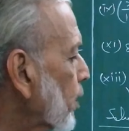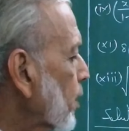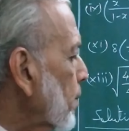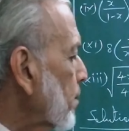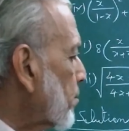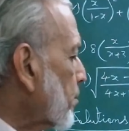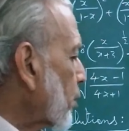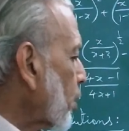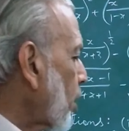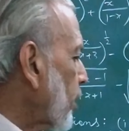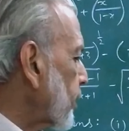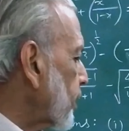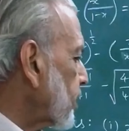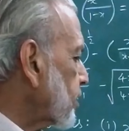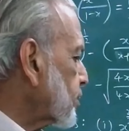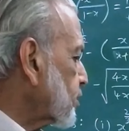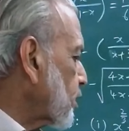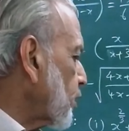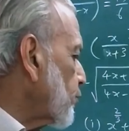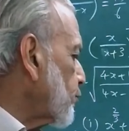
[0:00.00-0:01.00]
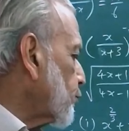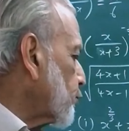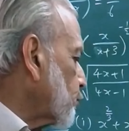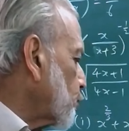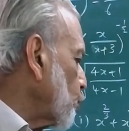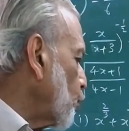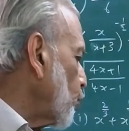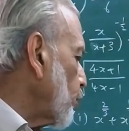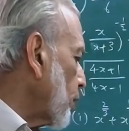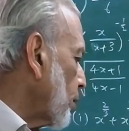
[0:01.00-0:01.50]
product of
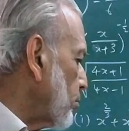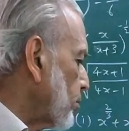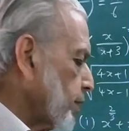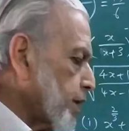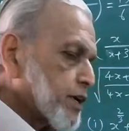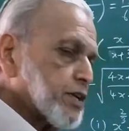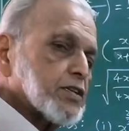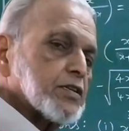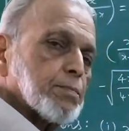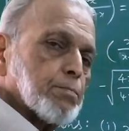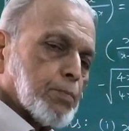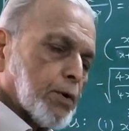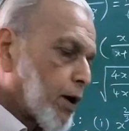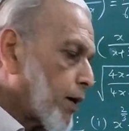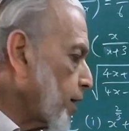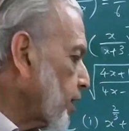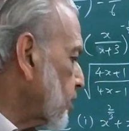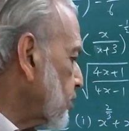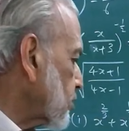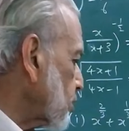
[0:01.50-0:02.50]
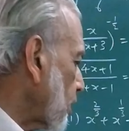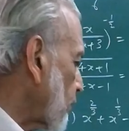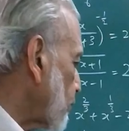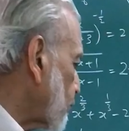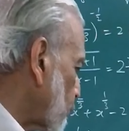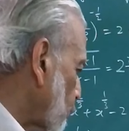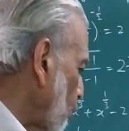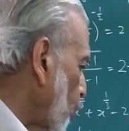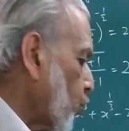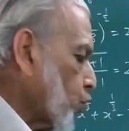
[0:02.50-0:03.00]
two numbers, product
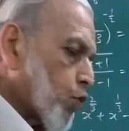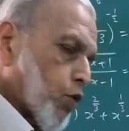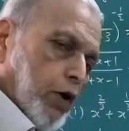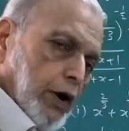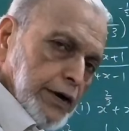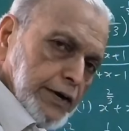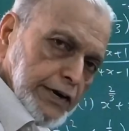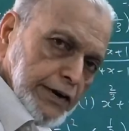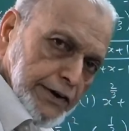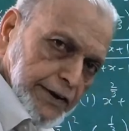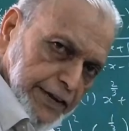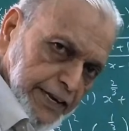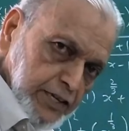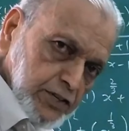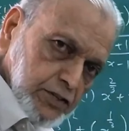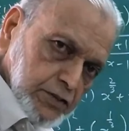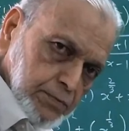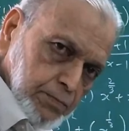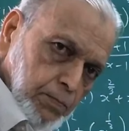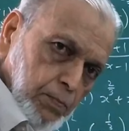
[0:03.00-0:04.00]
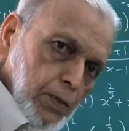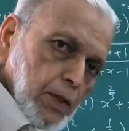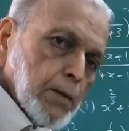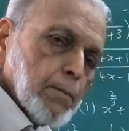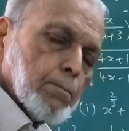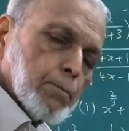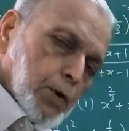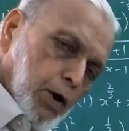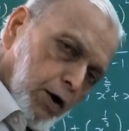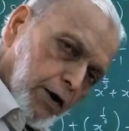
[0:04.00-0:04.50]
of two quantities,
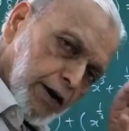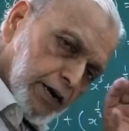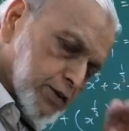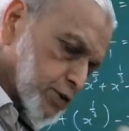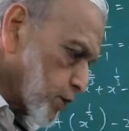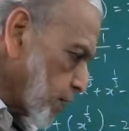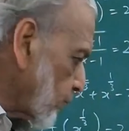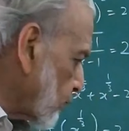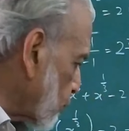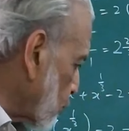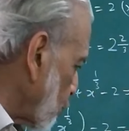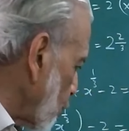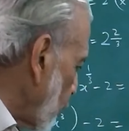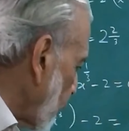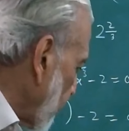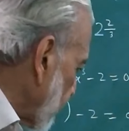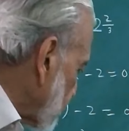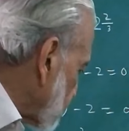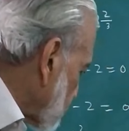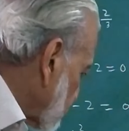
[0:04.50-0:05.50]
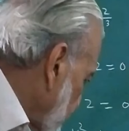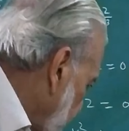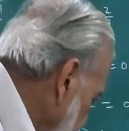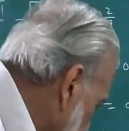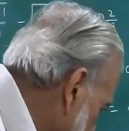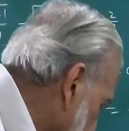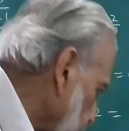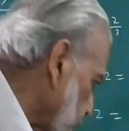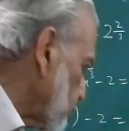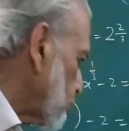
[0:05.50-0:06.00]
product of two
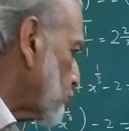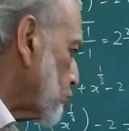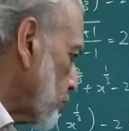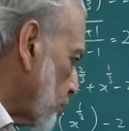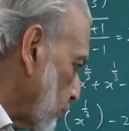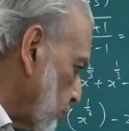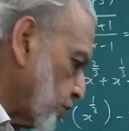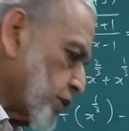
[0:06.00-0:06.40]
expressions is